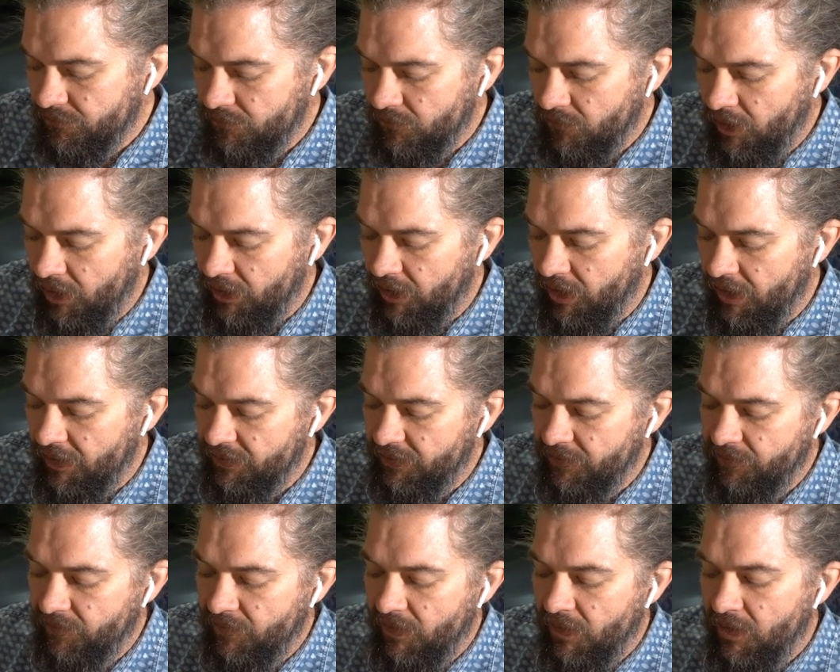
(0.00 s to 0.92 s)
Alright
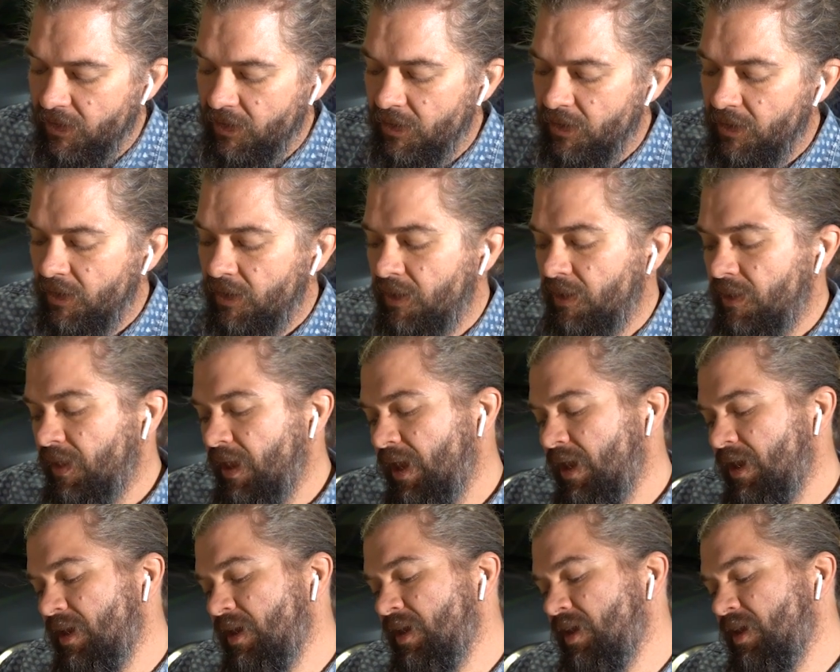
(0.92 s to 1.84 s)
guys,
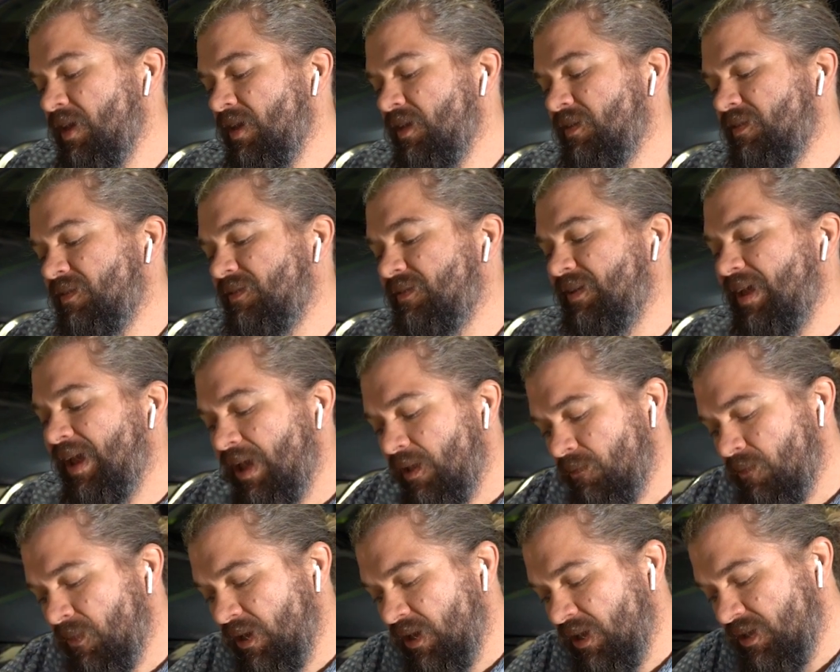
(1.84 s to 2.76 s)
that is
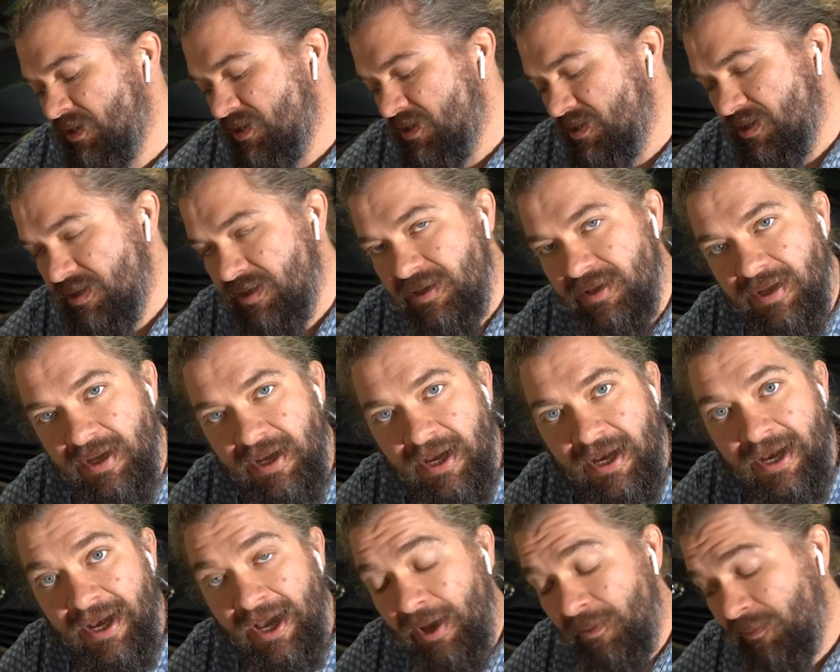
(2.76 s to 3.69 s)
10 minutes.
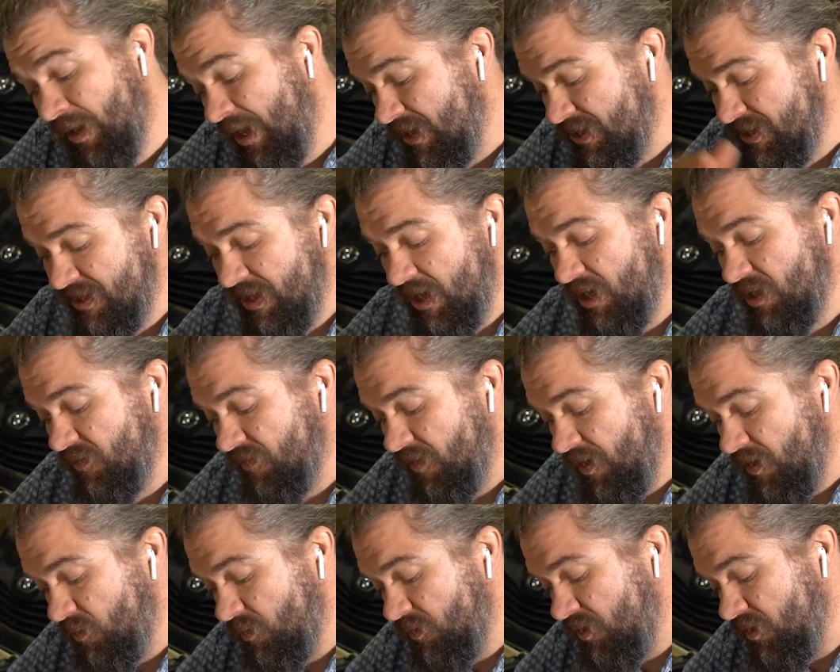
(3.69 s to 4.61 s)
I'm not
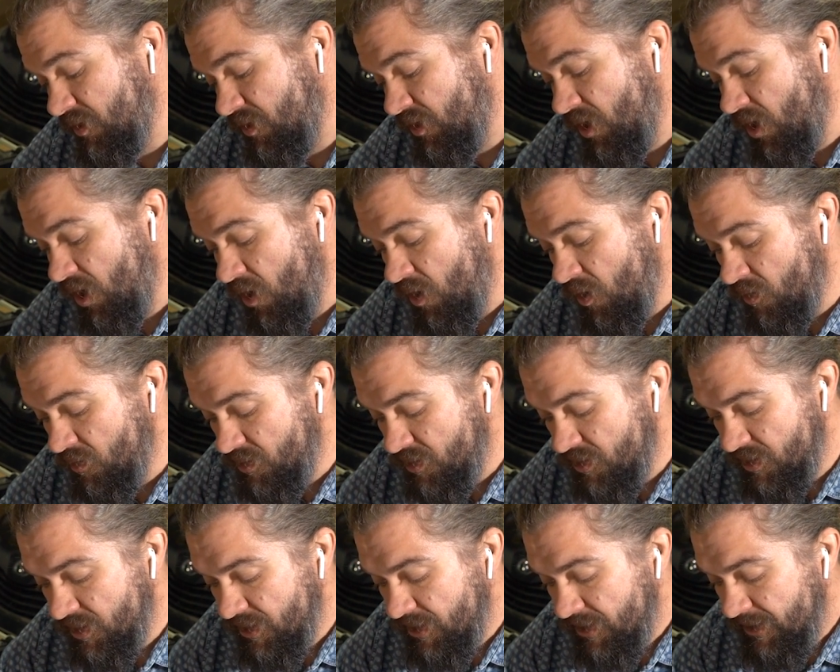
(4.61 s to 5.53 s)
satisfied with the
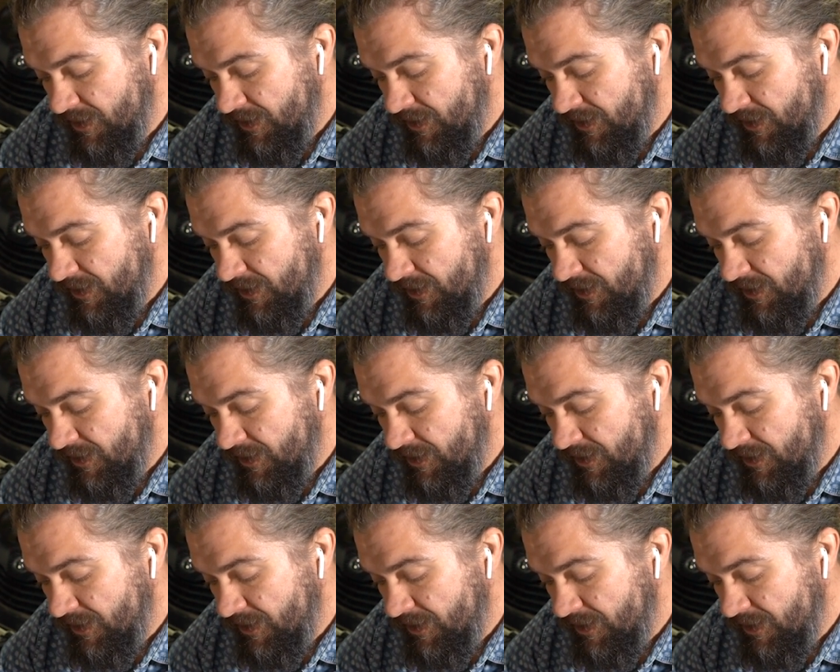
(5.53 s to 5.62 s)
nose.